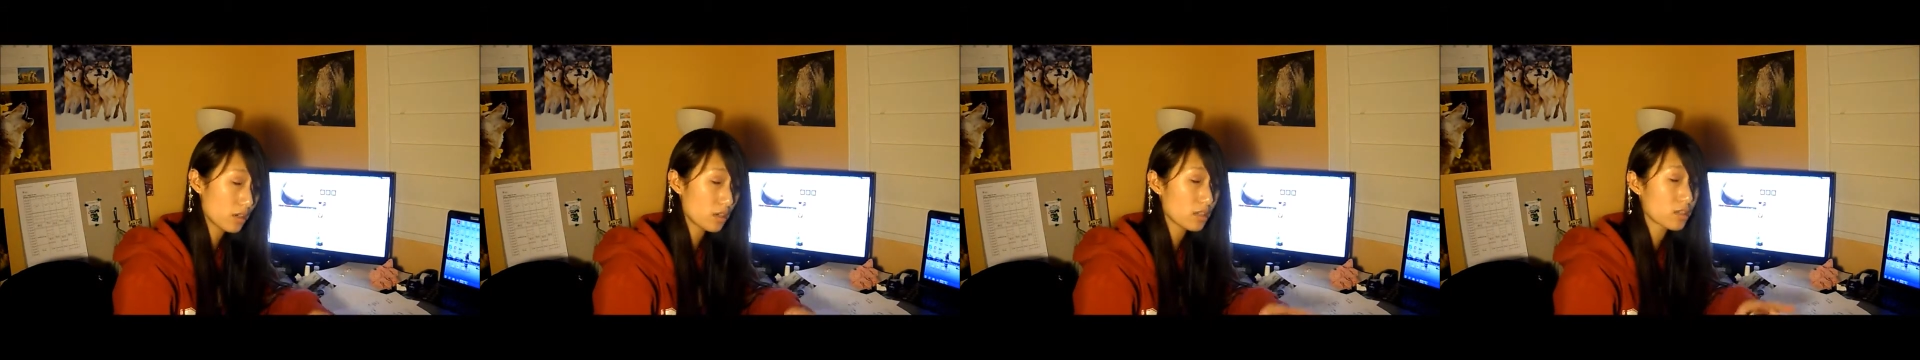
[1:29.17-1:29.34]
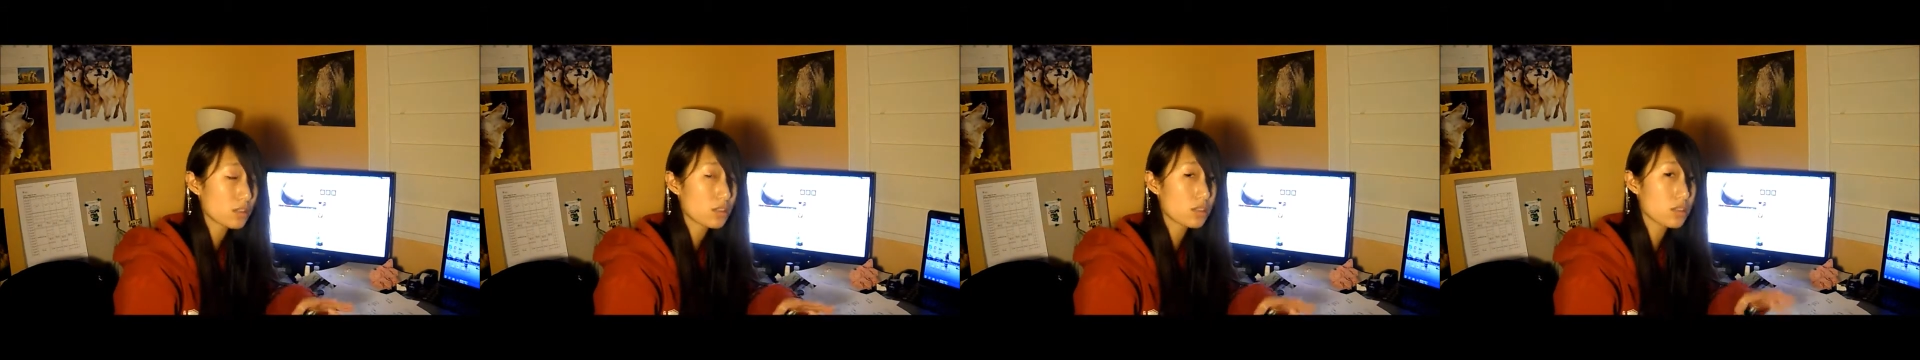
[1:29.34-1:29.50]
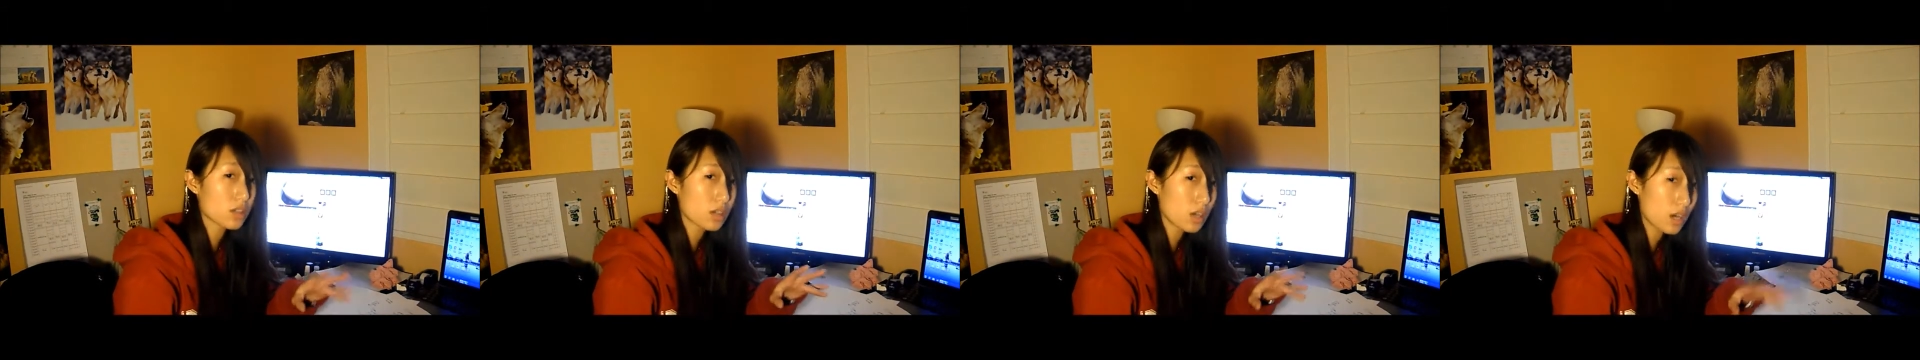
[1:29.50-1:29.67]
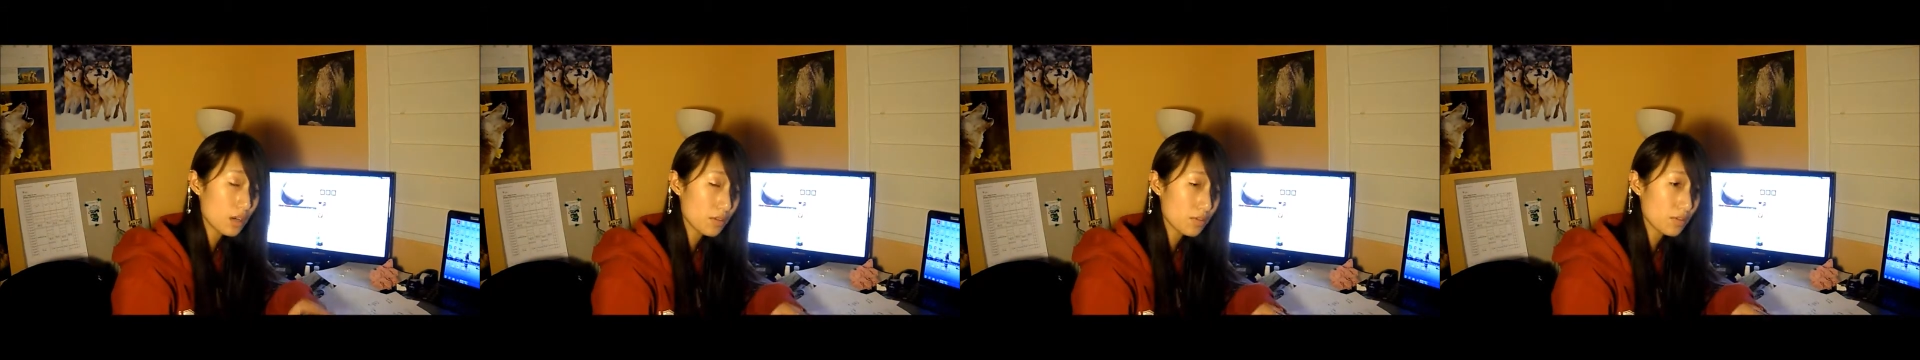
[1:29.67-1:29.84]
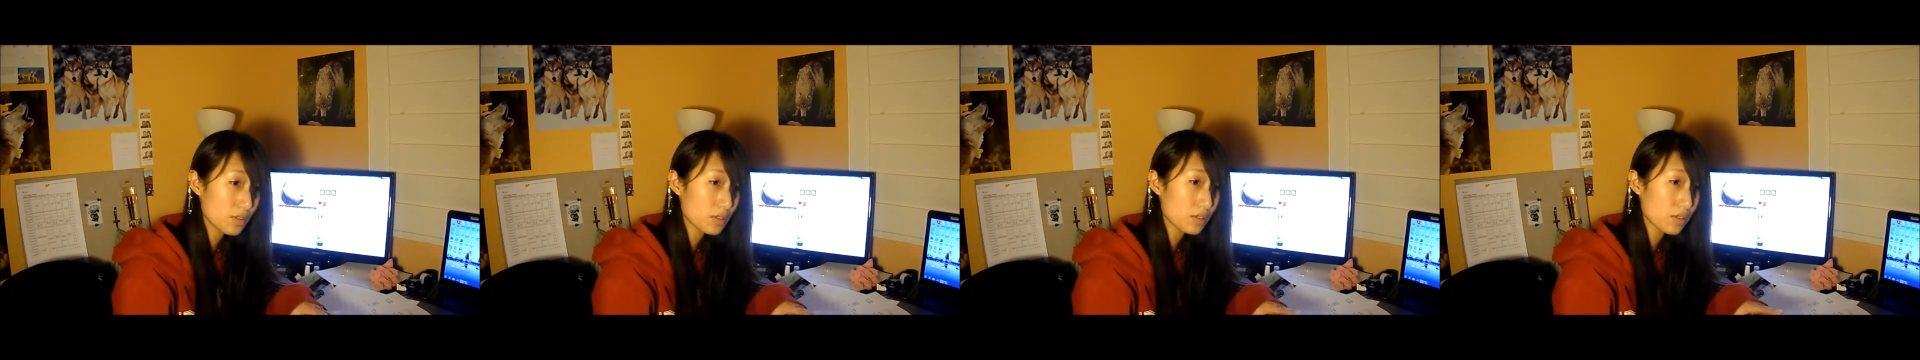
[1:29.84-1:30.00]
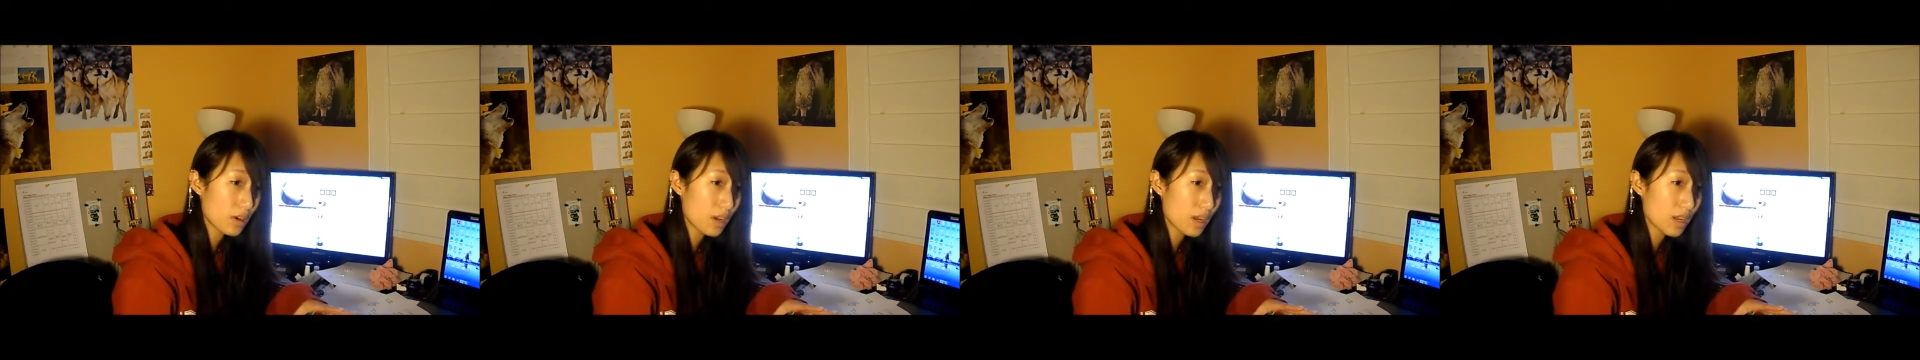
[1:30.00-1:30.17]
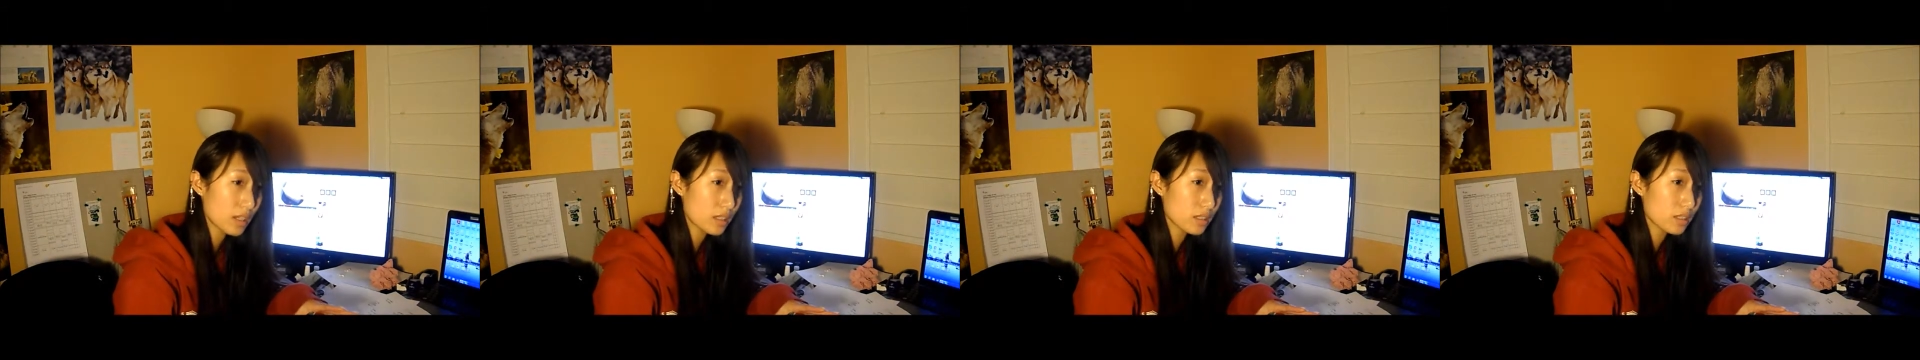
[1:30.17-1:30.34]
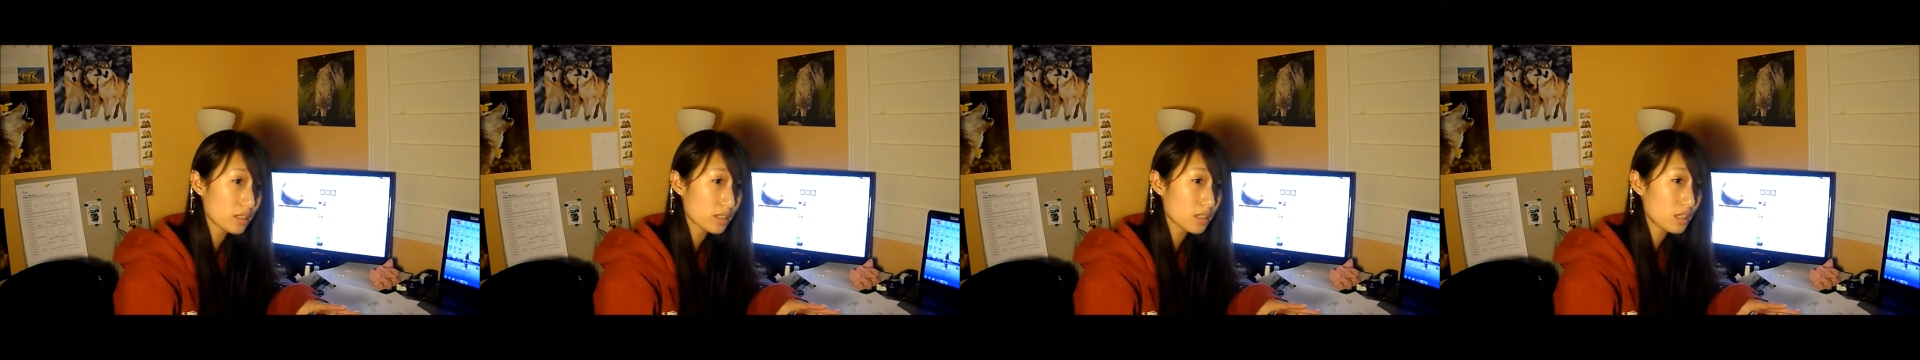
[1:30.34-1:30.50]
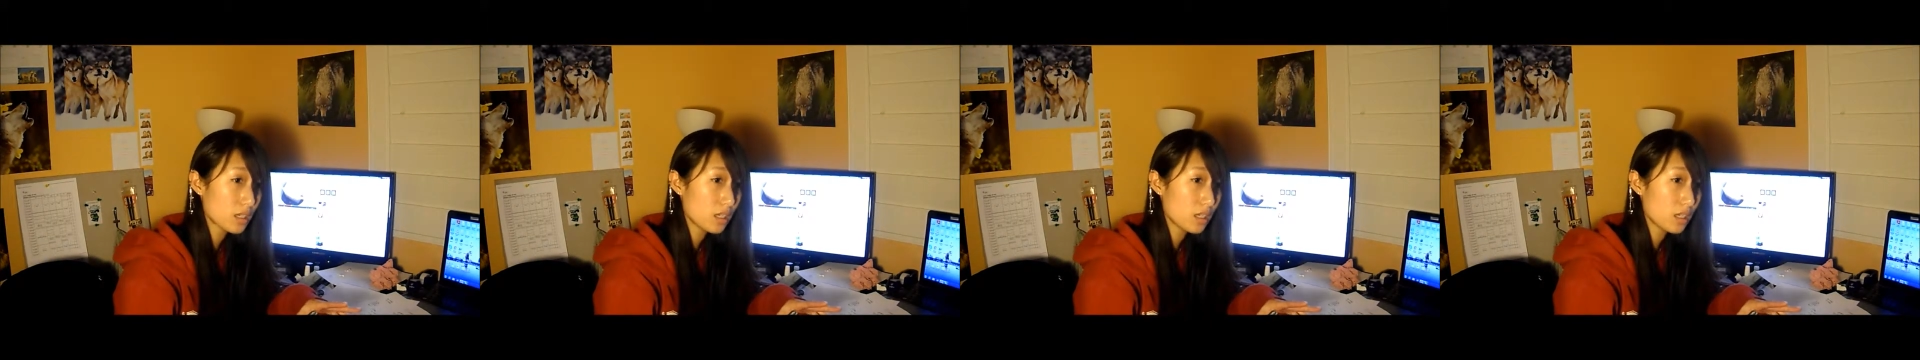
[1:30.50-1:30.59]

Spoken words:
into your coffee grind,